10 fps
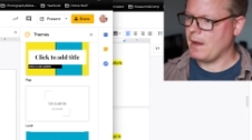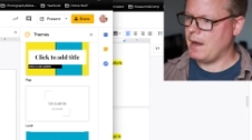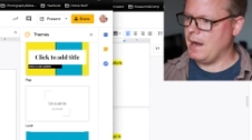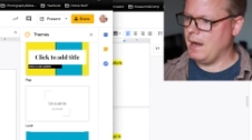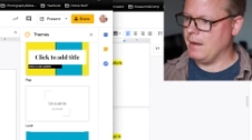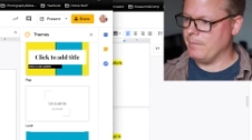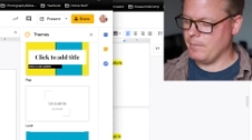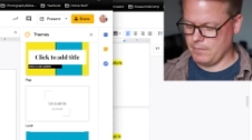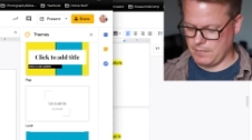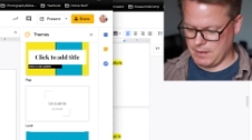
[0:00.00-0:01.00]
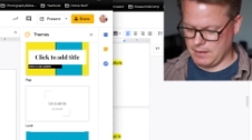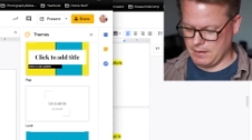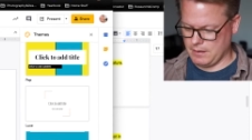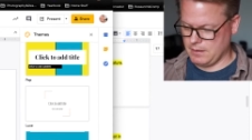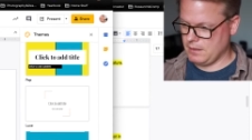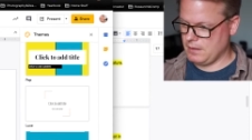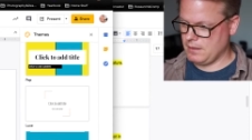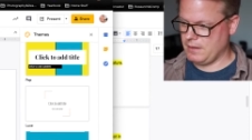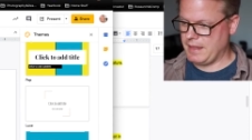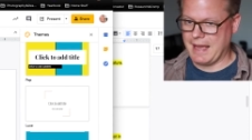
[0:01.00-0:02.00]

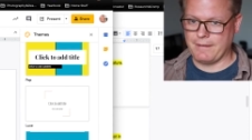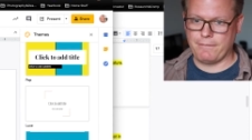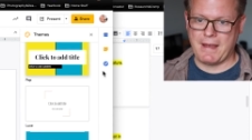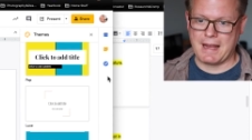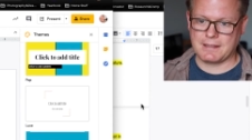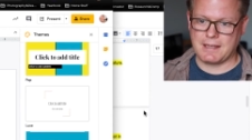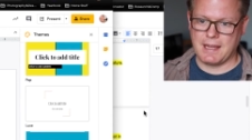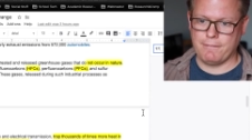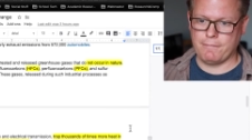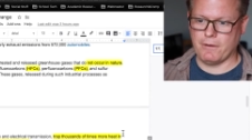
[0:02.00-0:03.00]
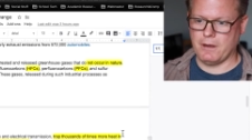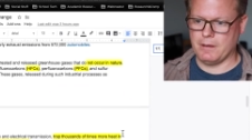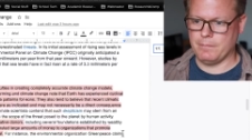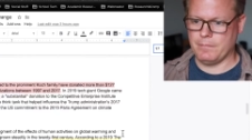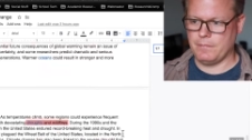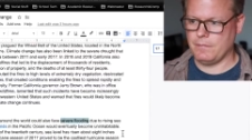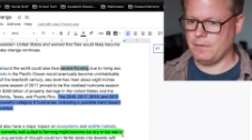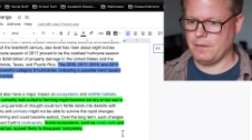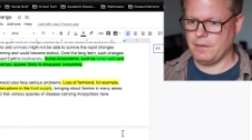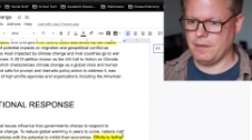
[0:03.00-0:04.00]
That fact came from
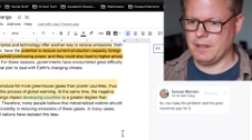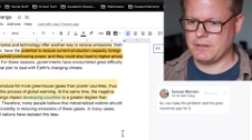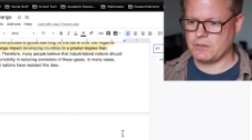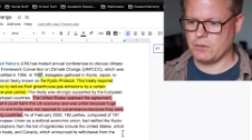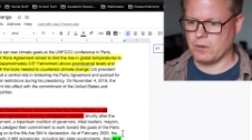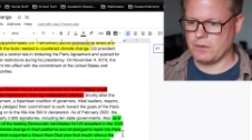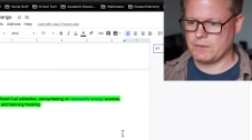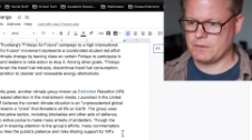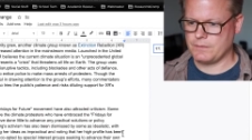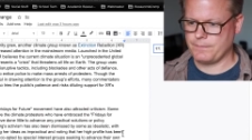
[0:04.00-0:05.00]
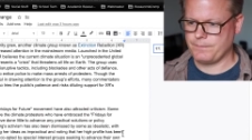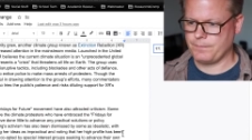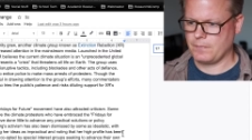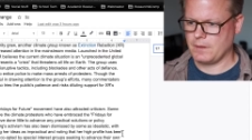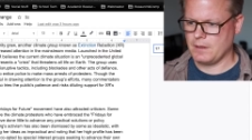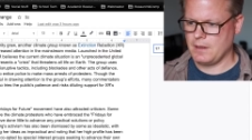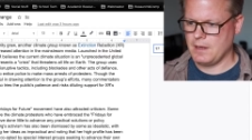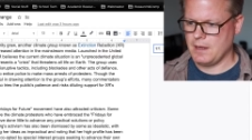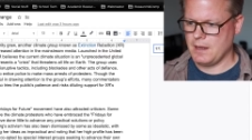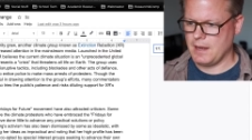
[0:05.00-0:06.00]
this source.
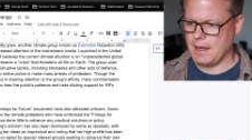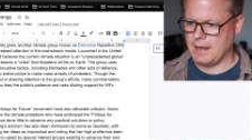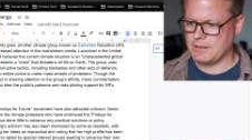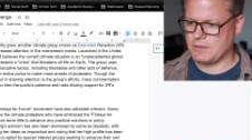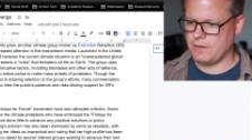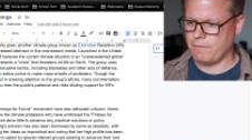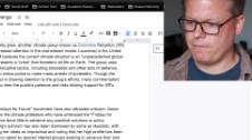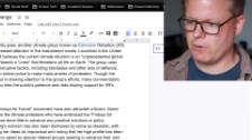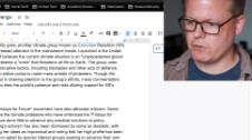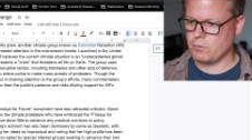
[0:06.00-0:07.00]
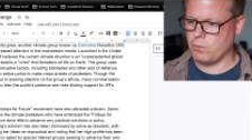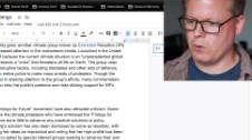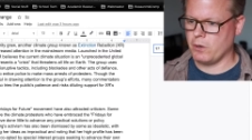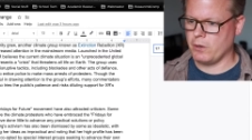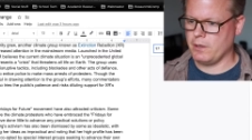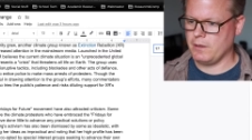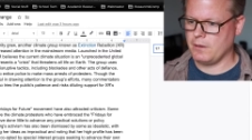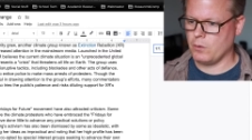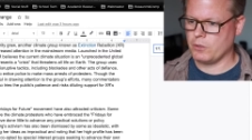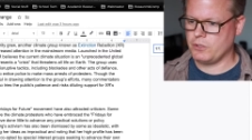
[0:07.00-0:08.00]
And it's the first word
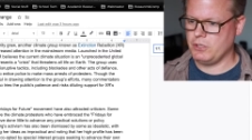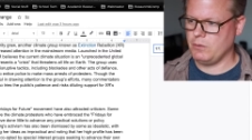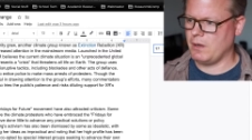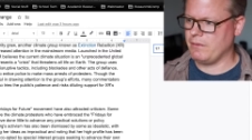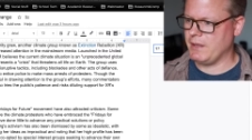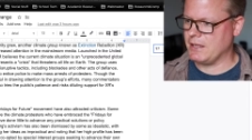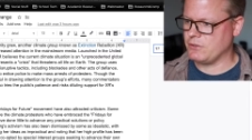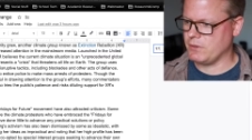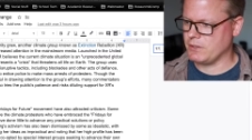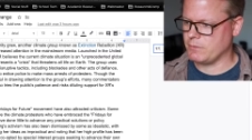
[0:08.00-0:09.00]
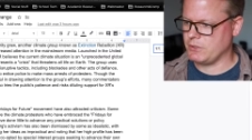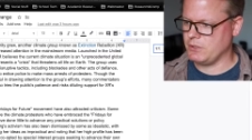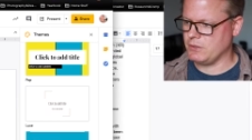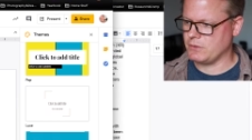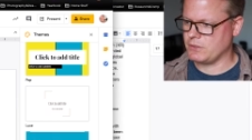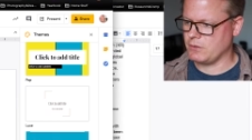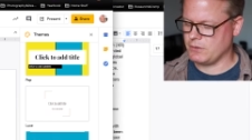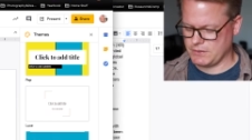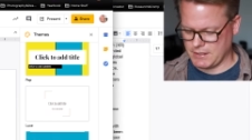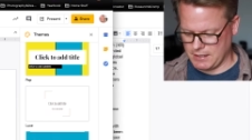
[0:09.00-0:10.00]
or 2 of the entry is what you do. So
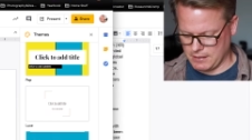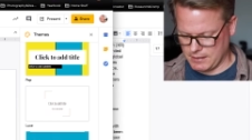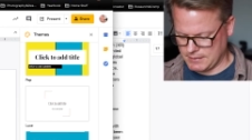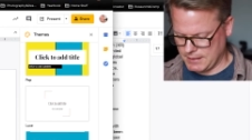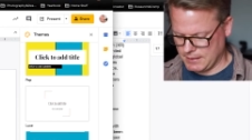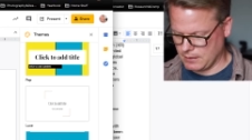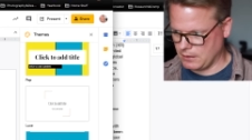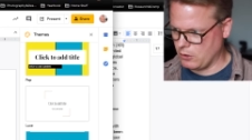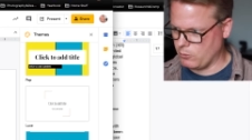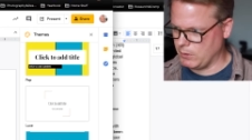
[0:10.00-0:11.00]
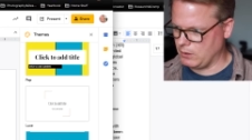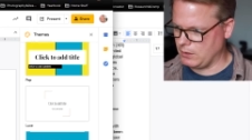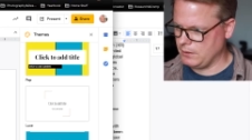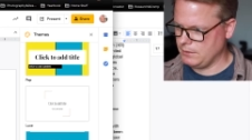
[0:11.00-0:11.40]
to cite it, I say global.